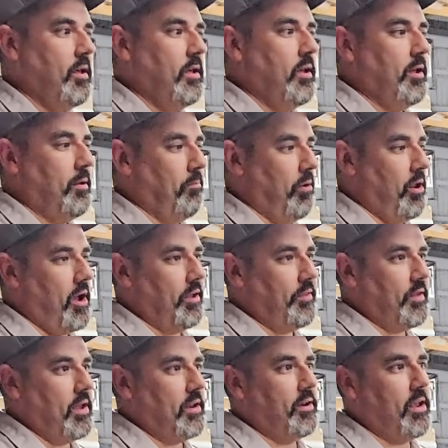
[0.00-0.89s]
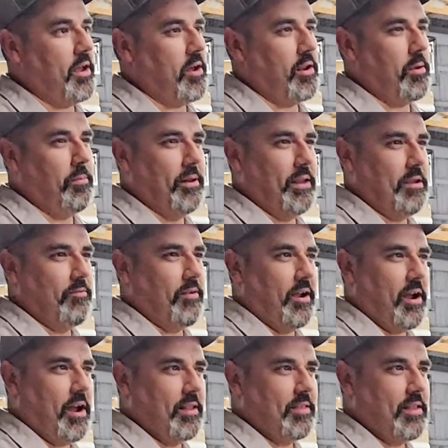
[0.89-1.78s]
and blocked that down. I believe I
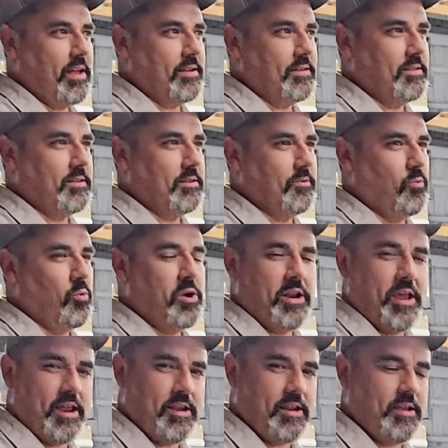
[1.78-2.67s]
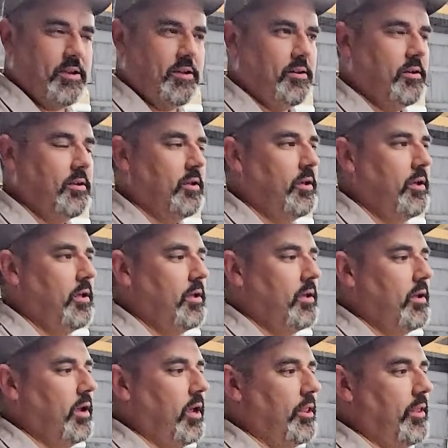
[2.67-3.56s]
got that to 180.
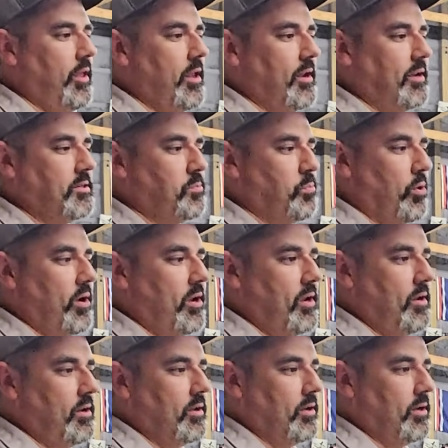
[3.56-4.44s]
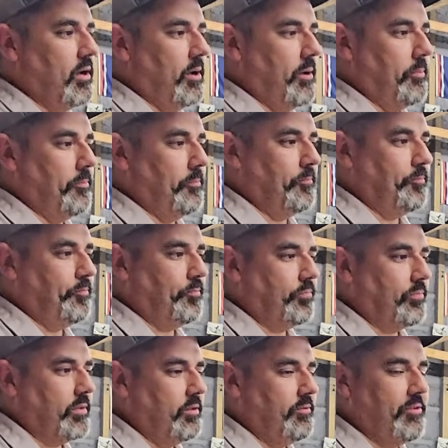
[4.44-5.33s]
And then I sprayed
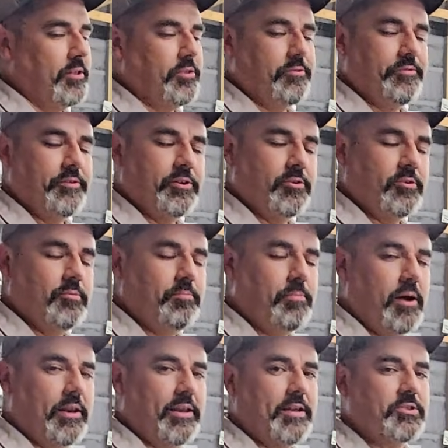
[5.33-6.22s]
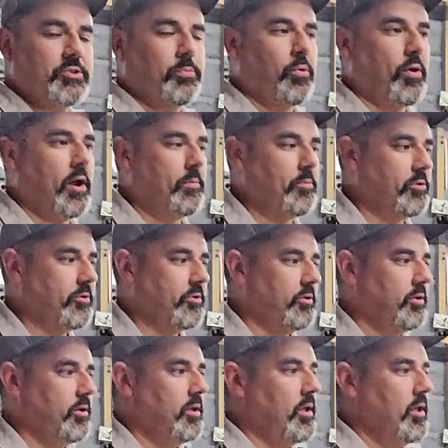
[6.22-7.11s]
feather fill polyester primer.
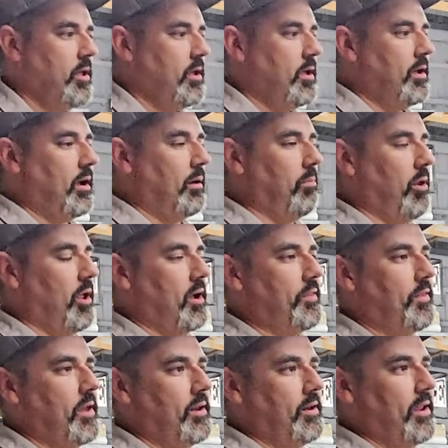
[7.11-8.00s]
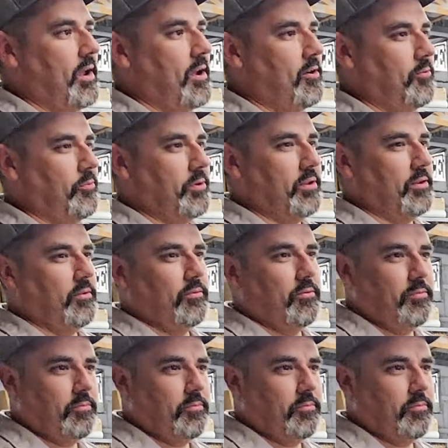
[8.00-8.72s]
I blocked that down with